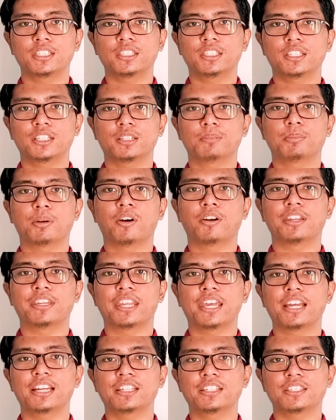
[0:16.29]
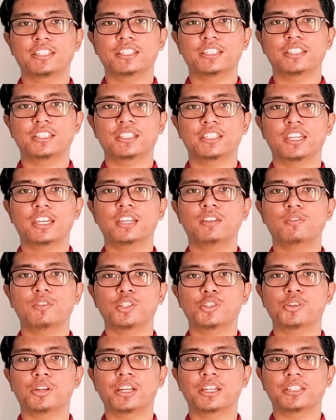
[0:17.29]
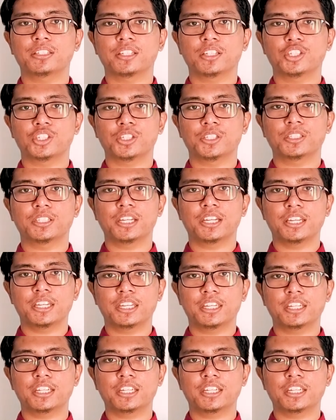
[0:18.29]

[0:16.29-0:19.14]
about analysis and visualization technique